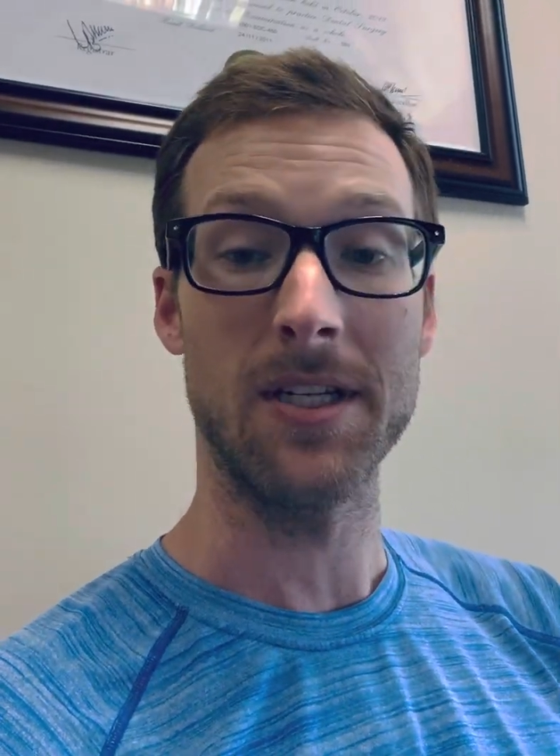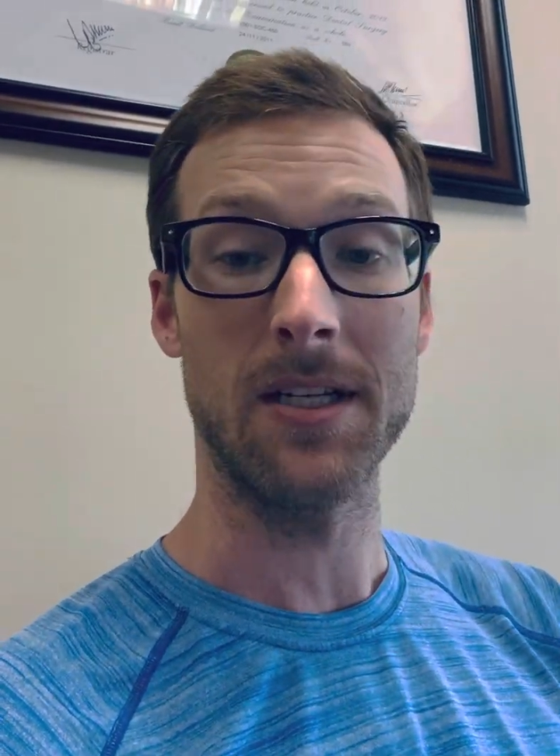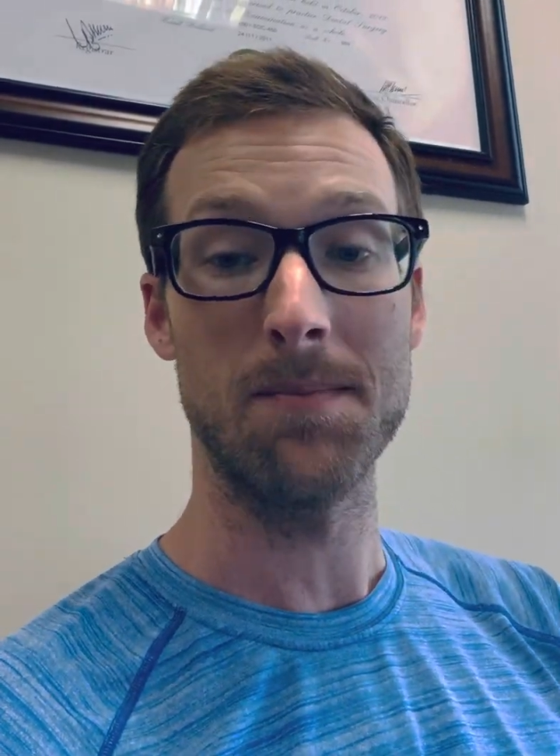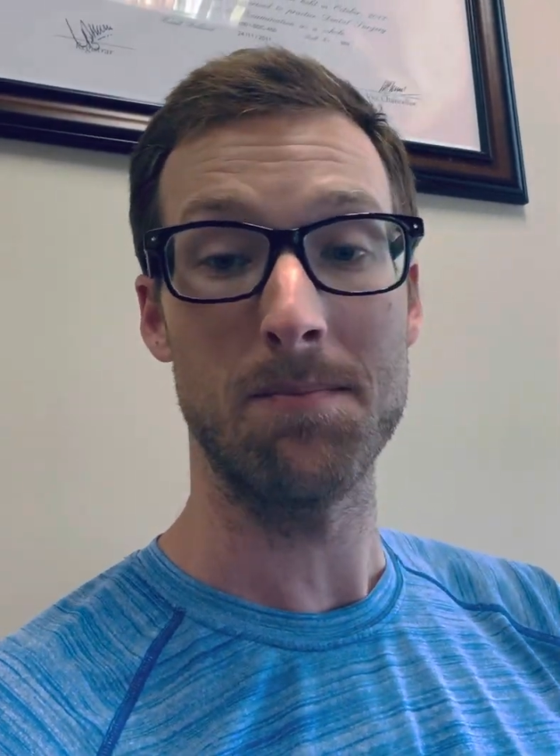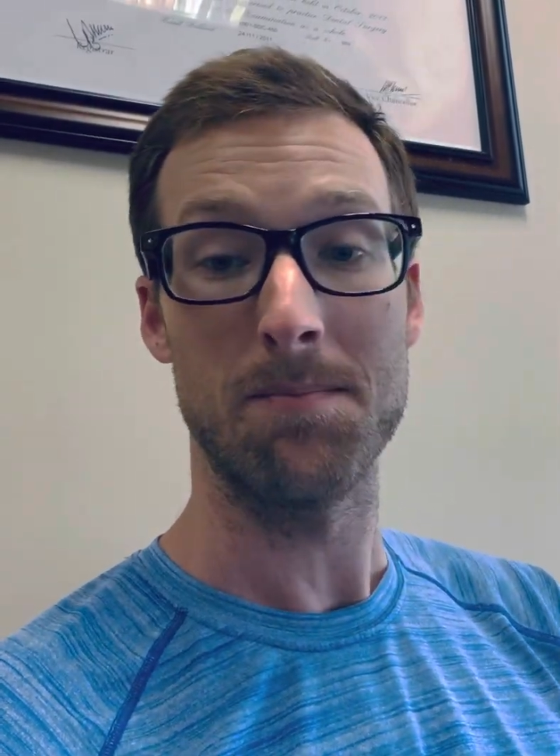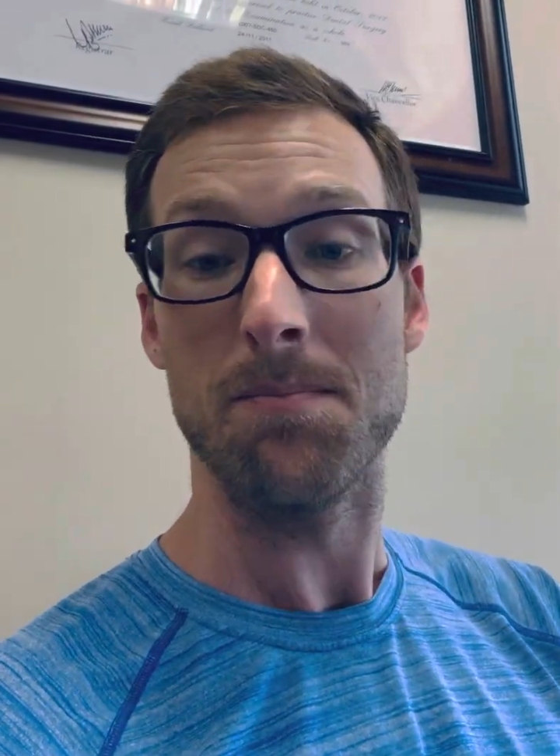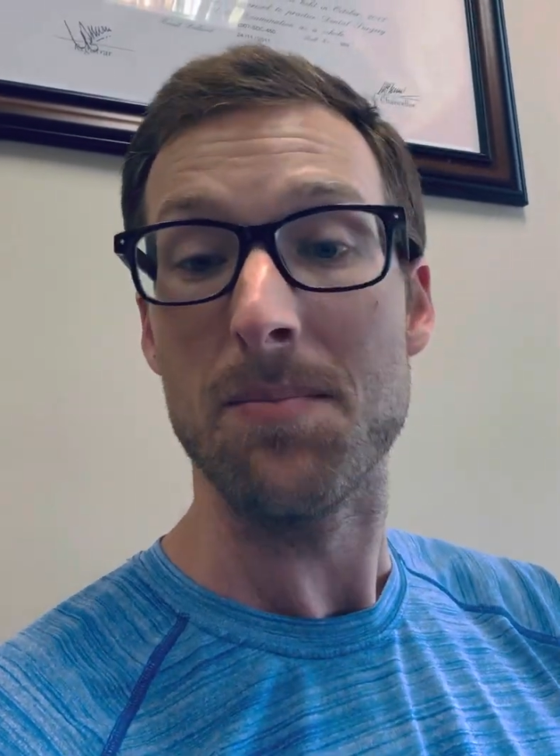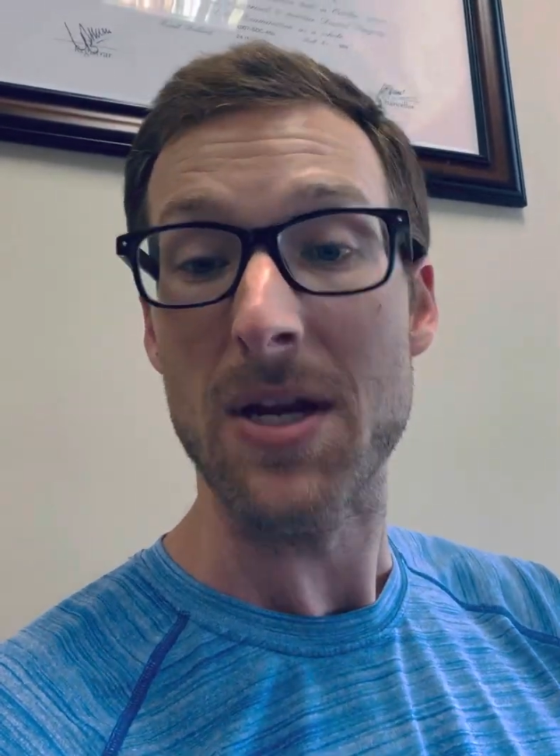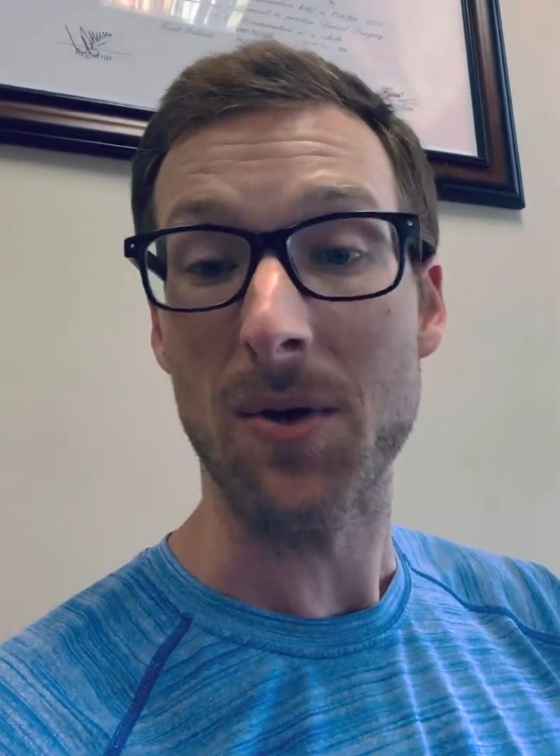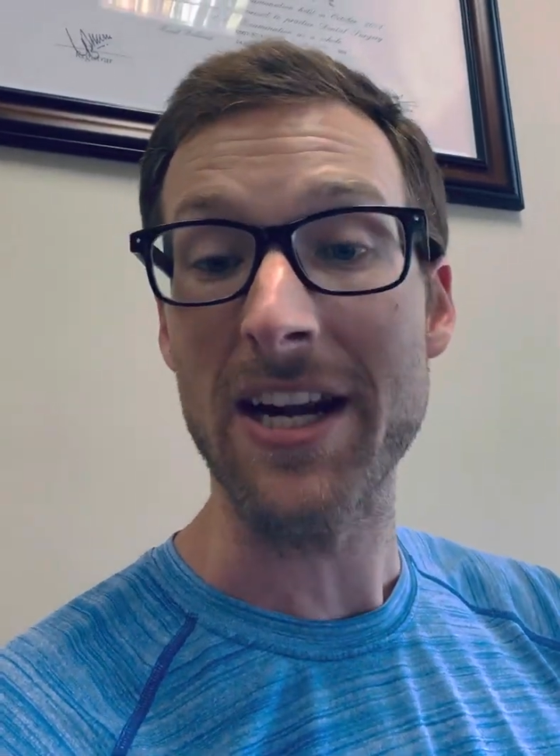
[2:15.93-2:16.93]
to
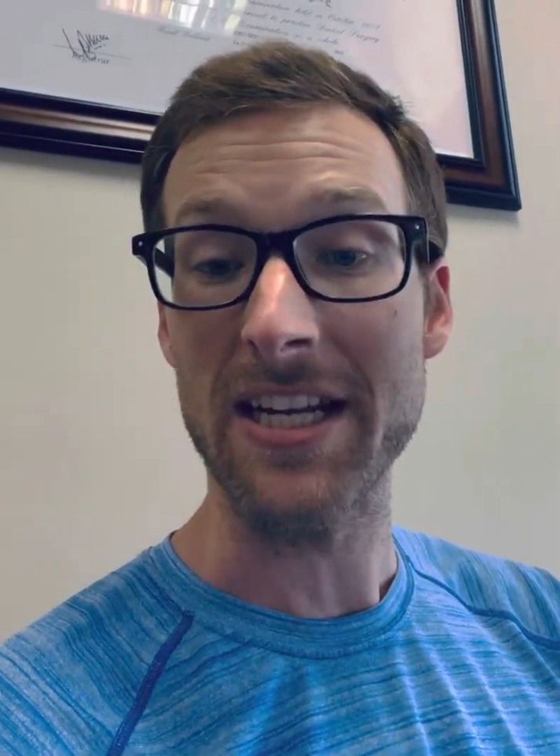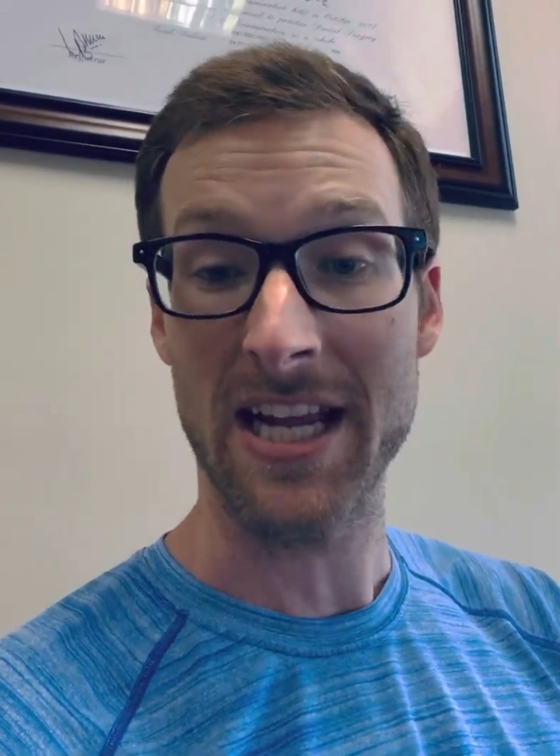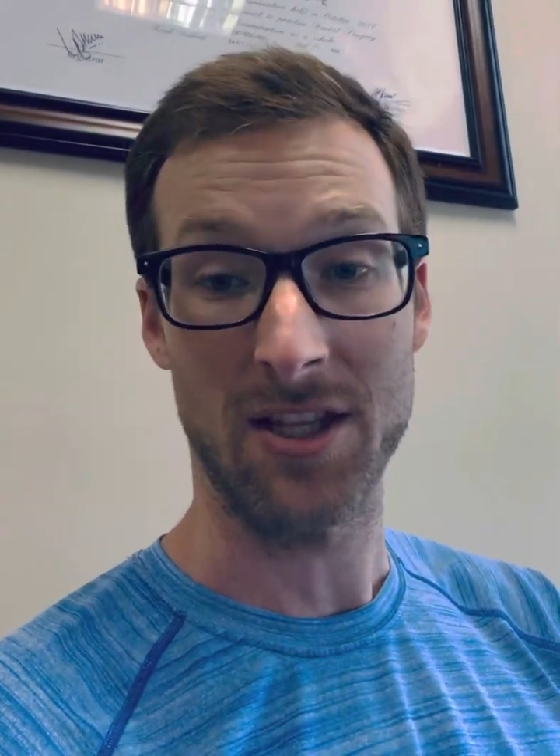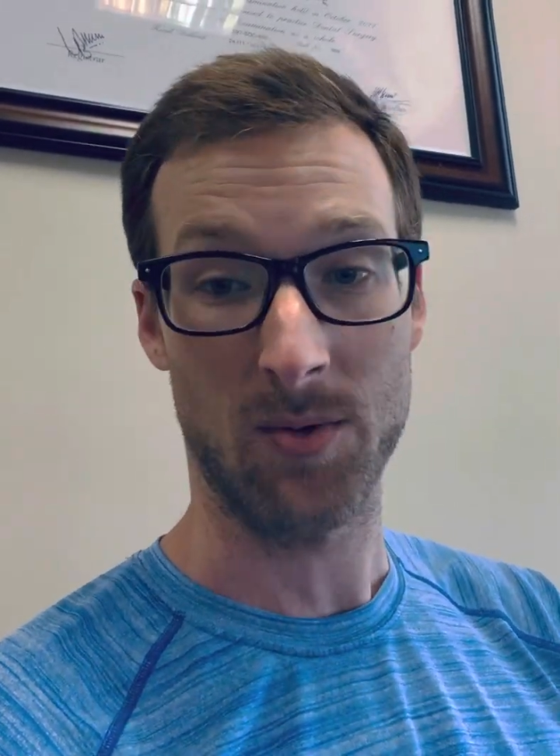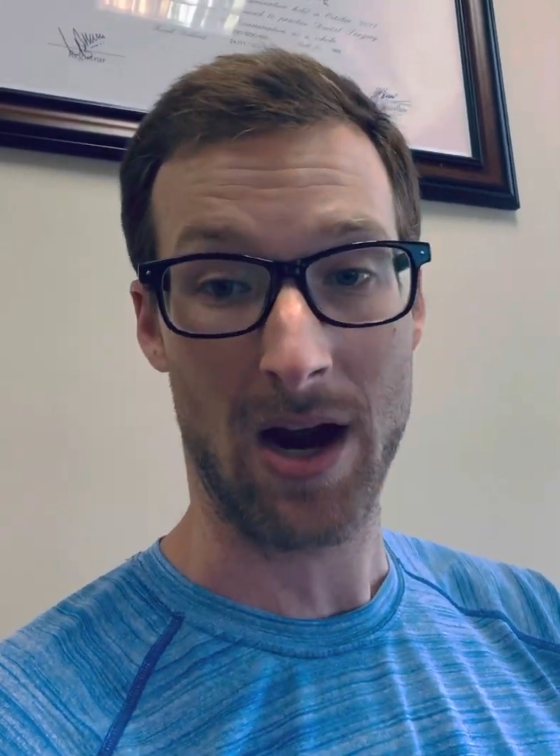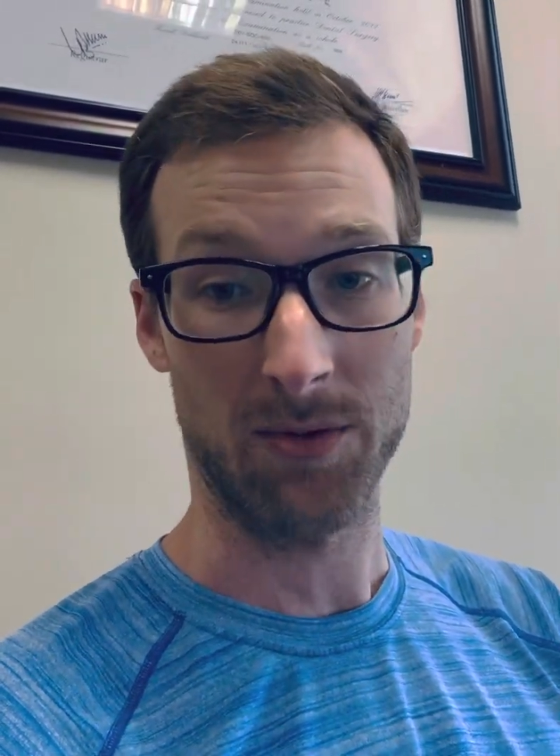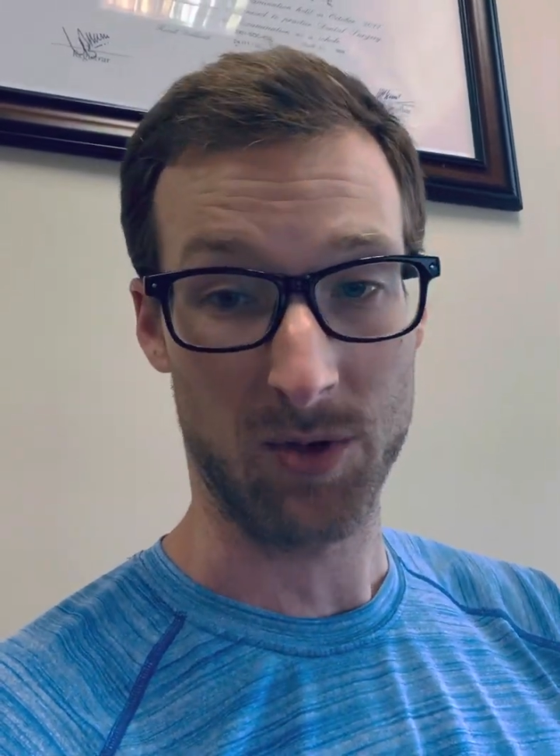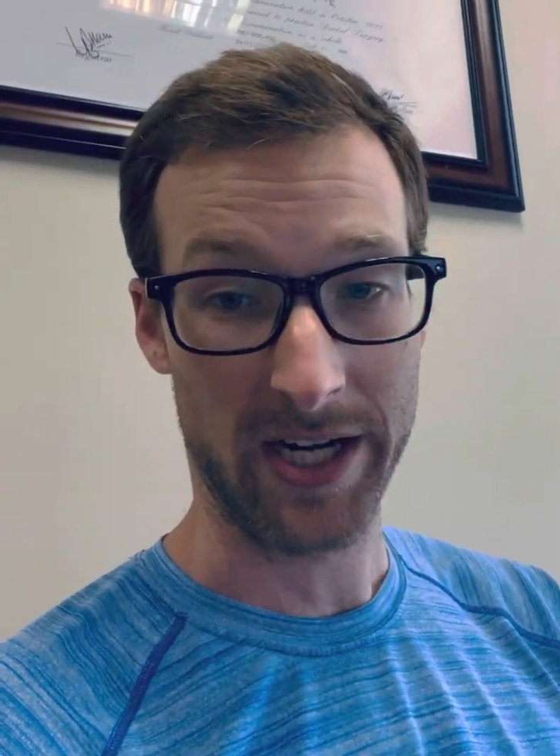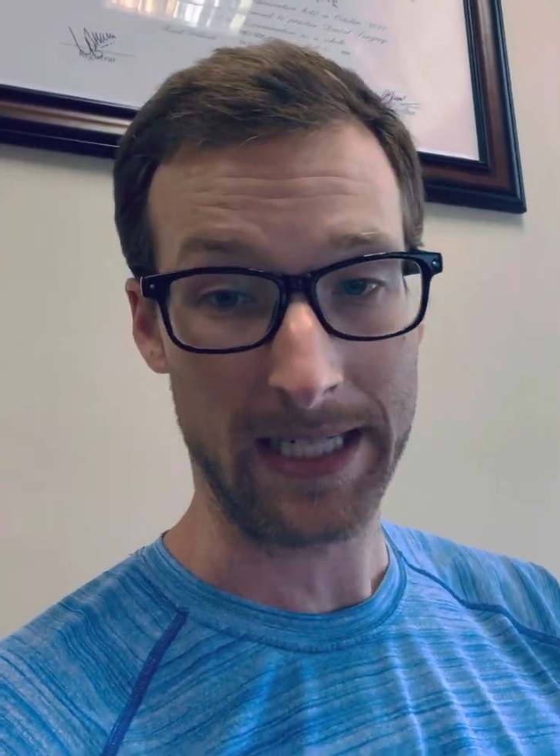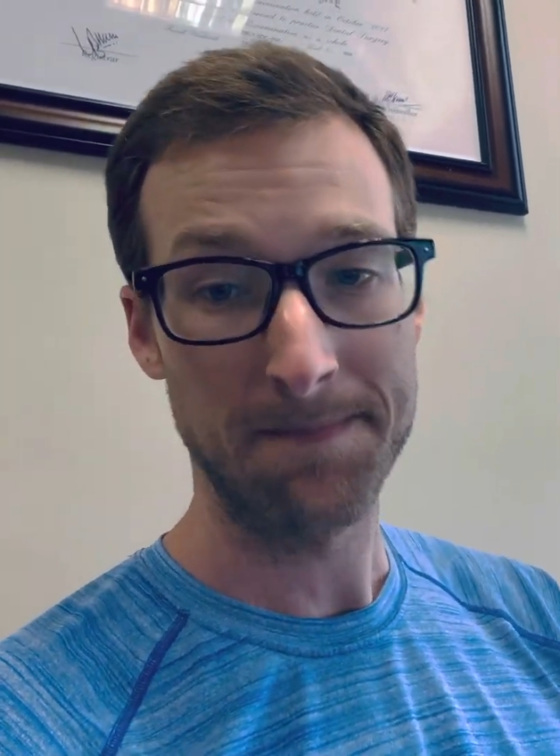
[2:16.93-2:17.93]
be ready to hit the ground
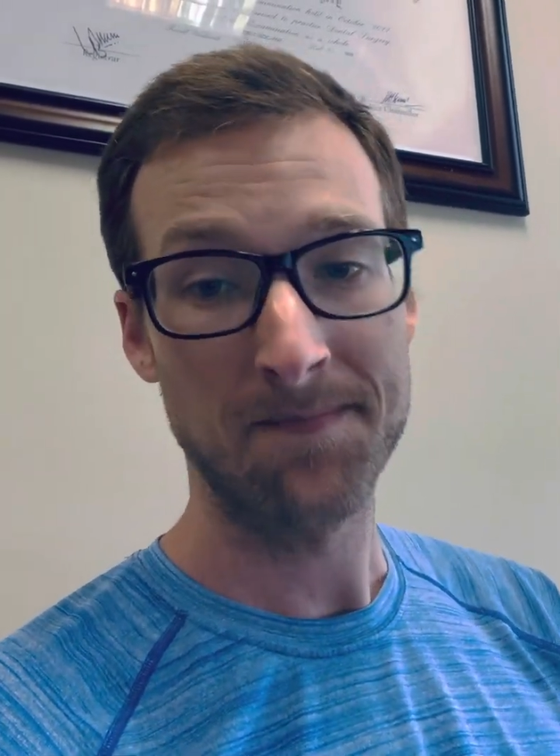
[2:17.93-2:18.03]
running.